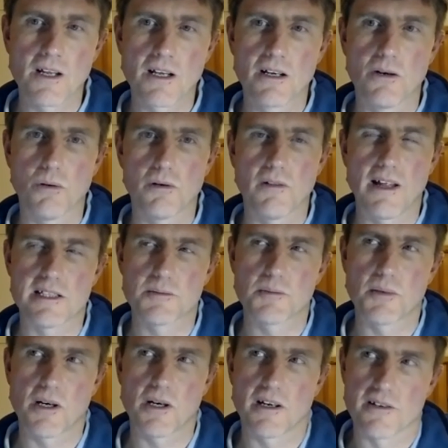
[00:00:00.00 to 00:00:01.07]
all of that is
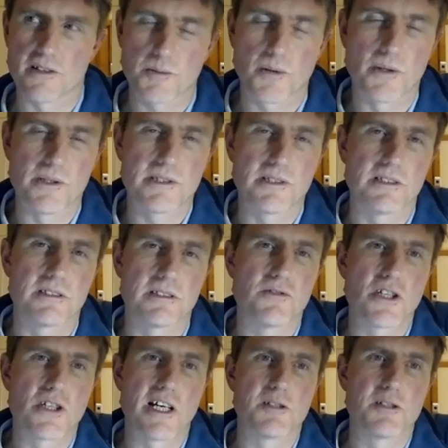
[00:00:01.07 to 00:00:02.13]
part of this process of
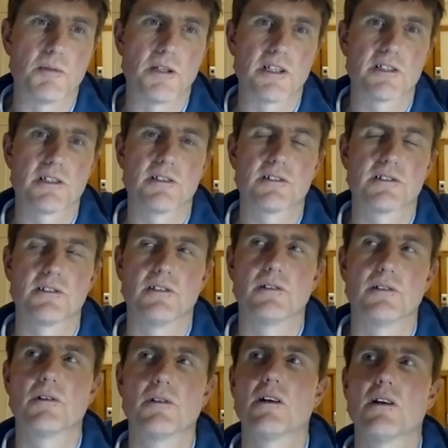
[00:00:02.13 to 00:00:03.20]
judgment. So
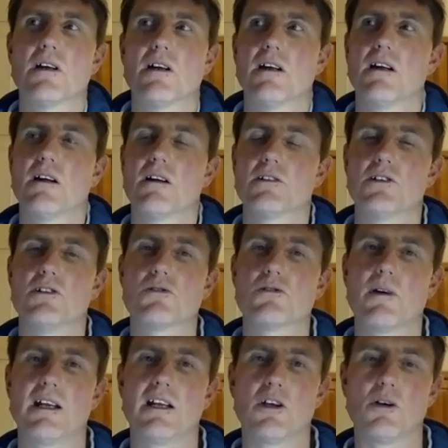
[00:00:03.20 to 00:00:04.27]
what you're
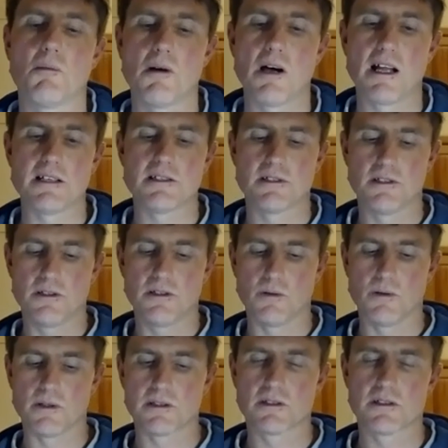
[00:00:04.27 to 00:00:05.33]
training your mind to
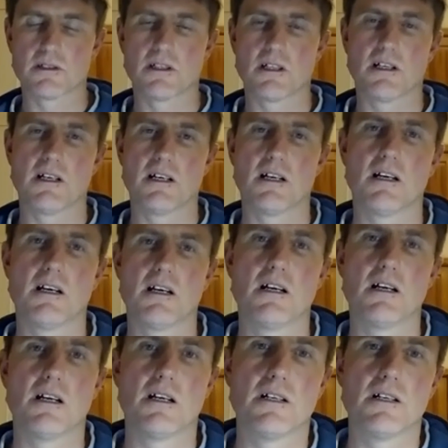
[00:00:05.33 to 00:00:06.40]
do is
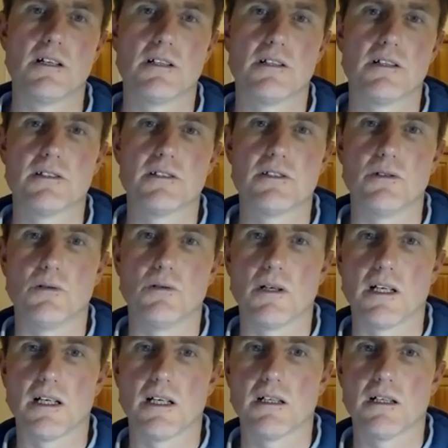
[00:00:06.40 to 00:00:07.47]

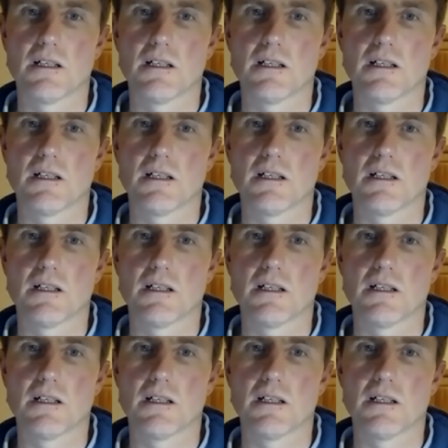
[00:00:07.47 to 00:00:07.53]
to